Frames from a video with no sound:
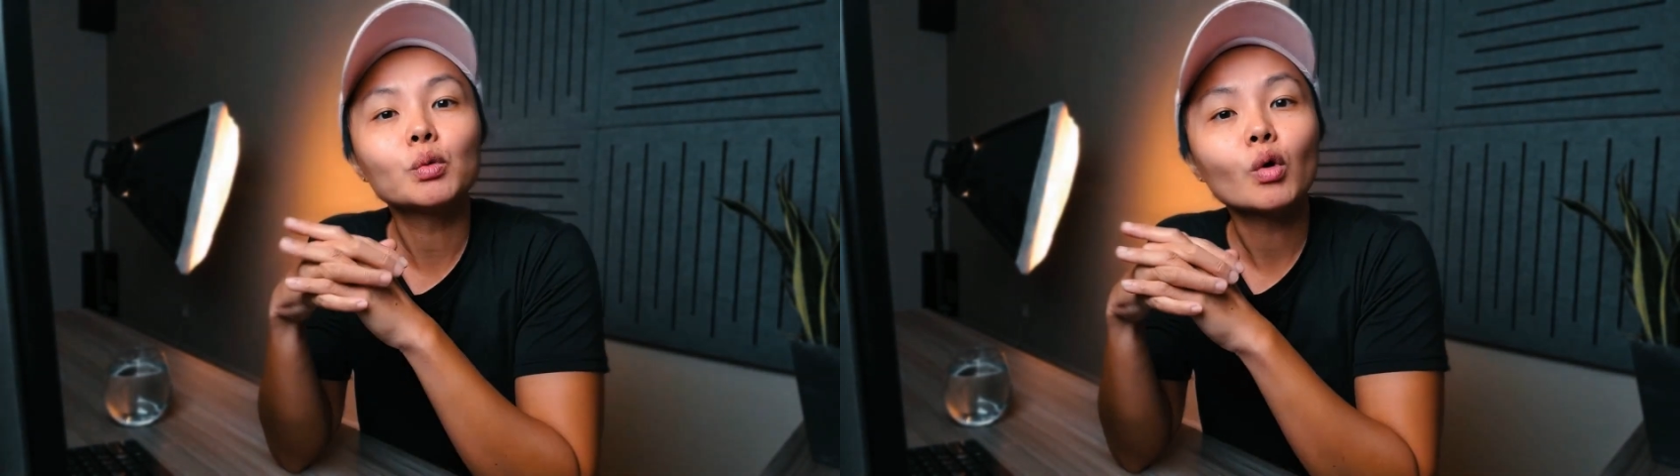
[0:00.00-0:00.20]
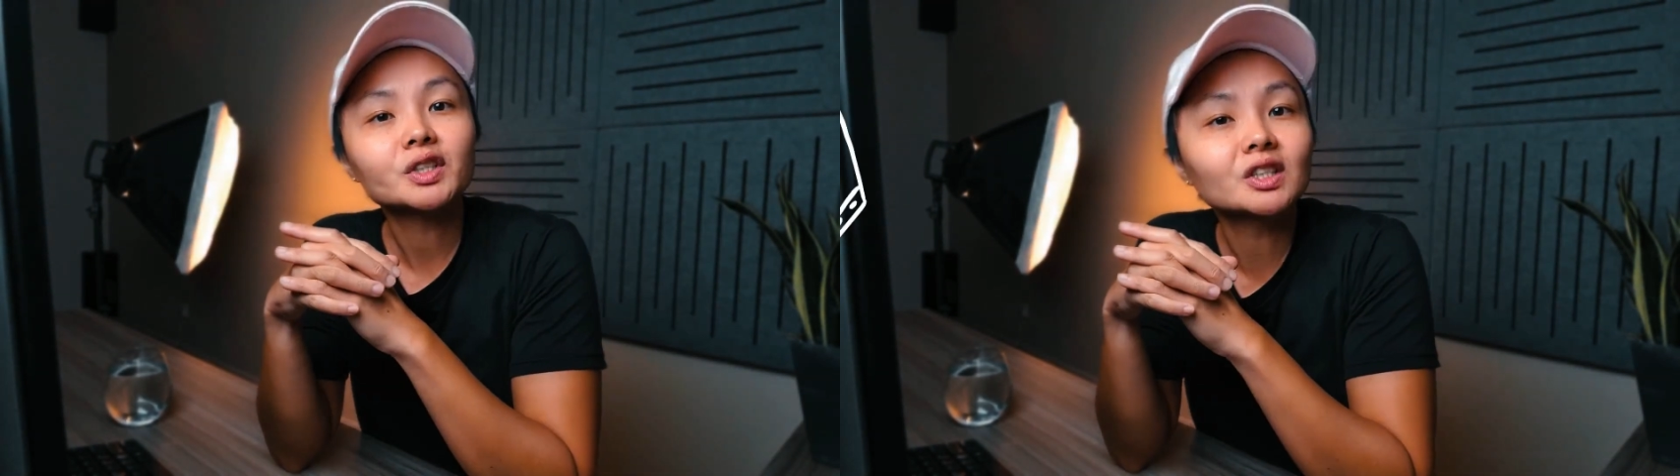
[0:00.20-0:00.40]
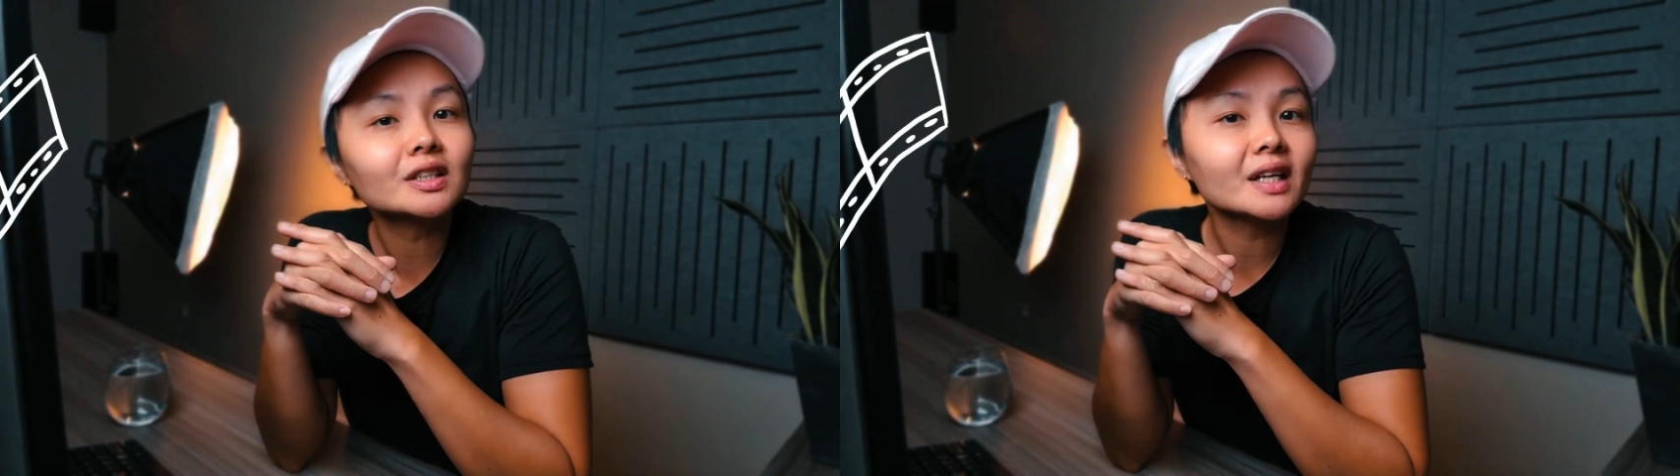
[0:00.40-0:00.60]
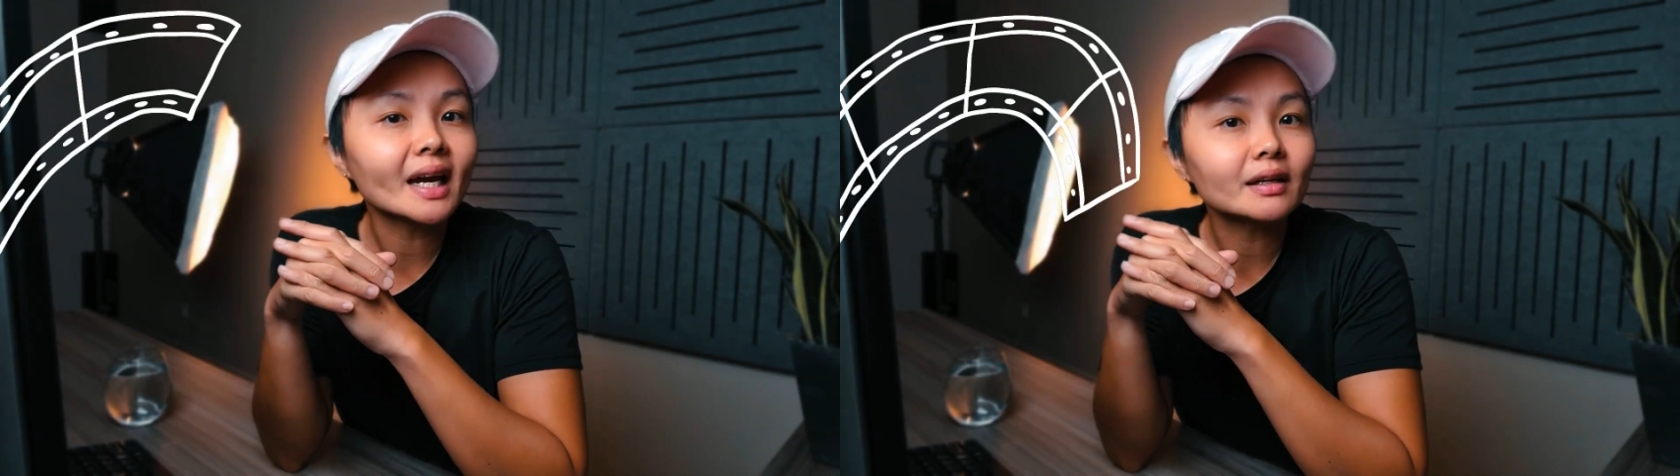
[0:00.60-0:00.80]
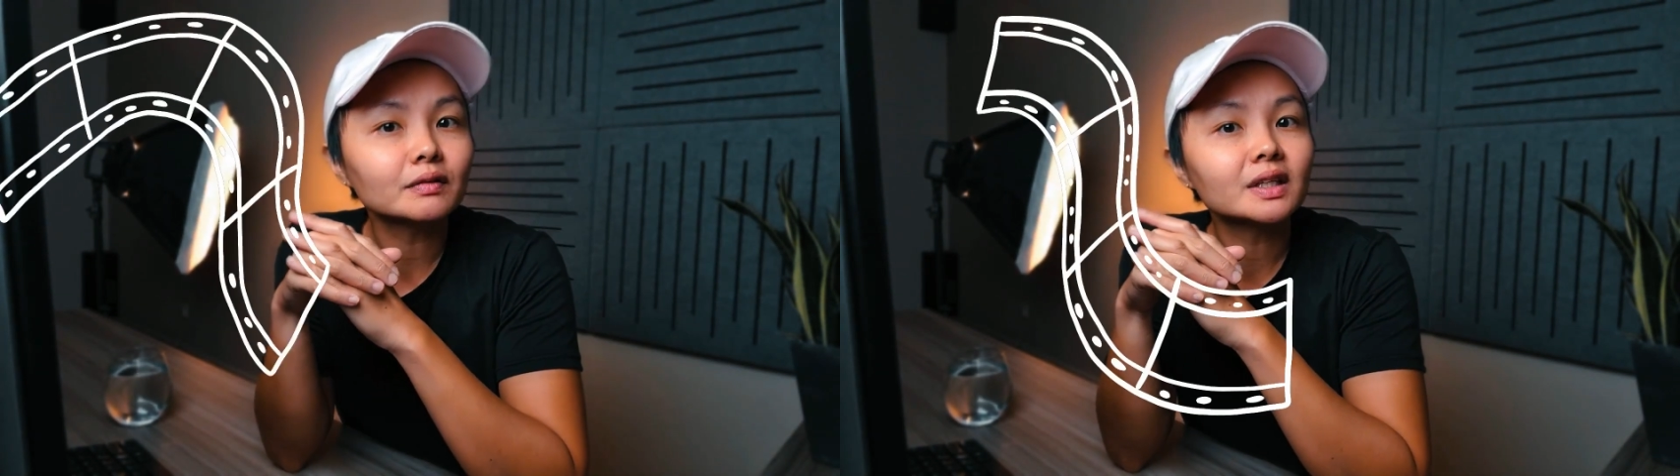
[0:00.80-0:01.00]
watch to the
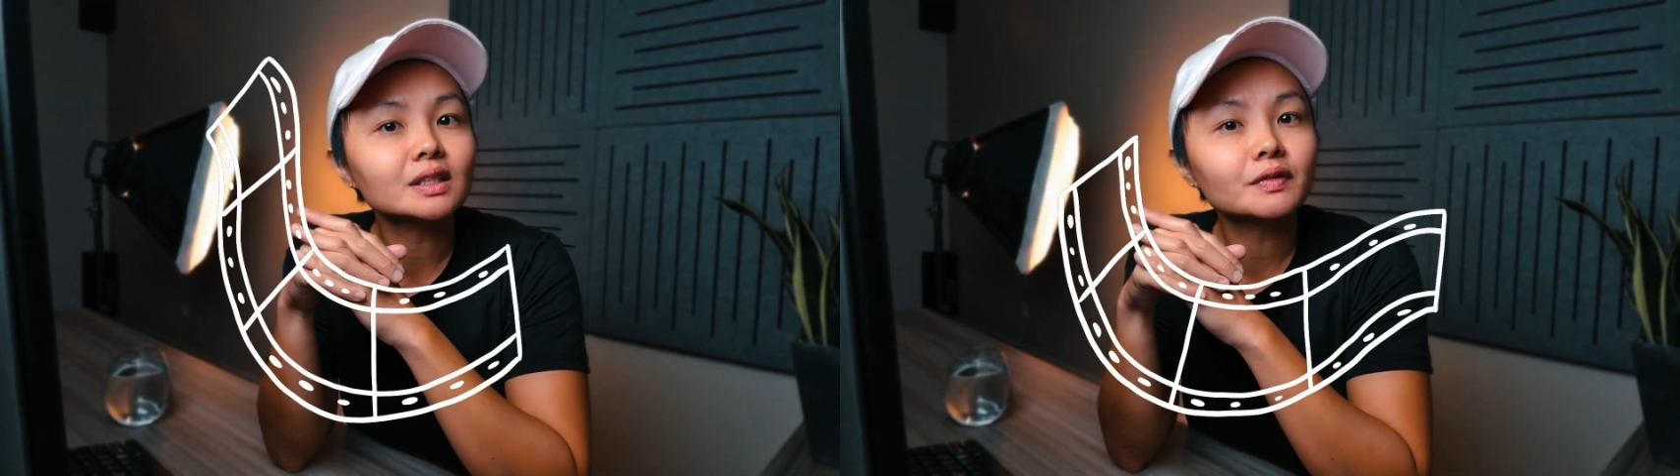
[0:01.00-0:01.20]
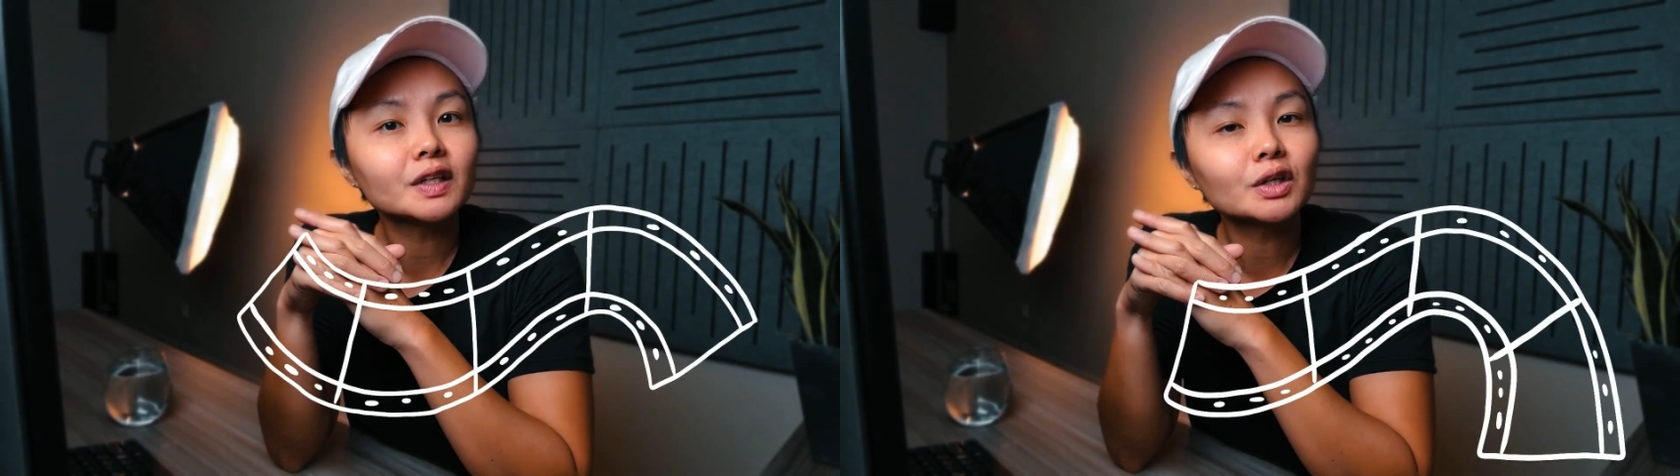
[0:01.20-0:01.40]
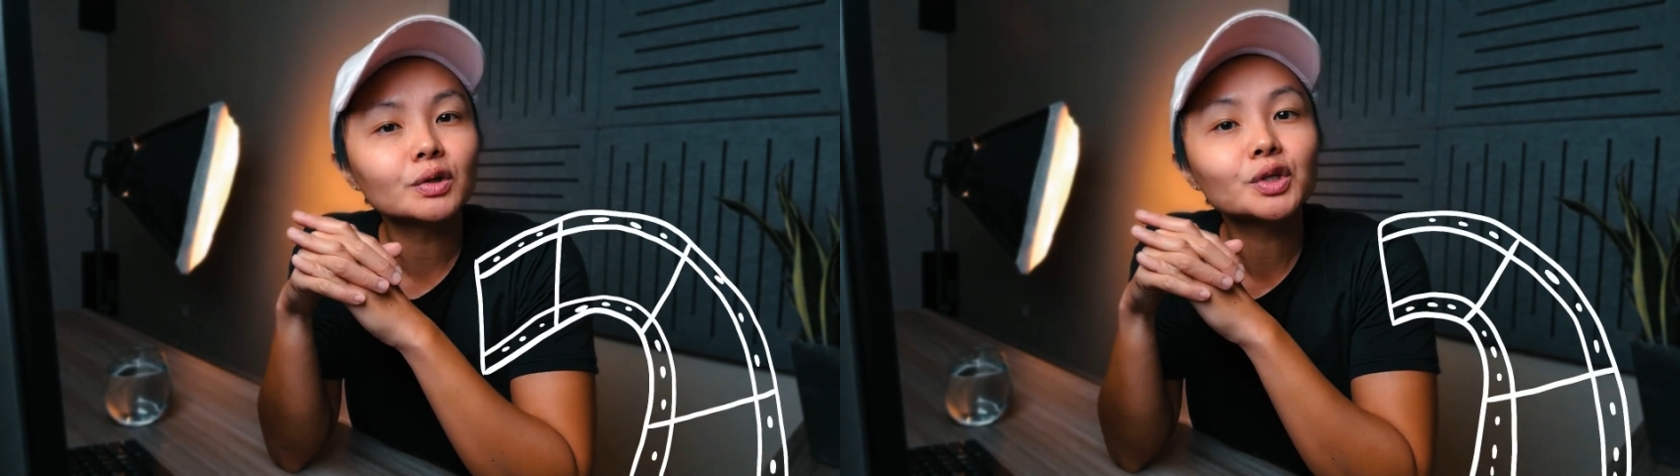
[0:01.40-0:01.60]
end of this video,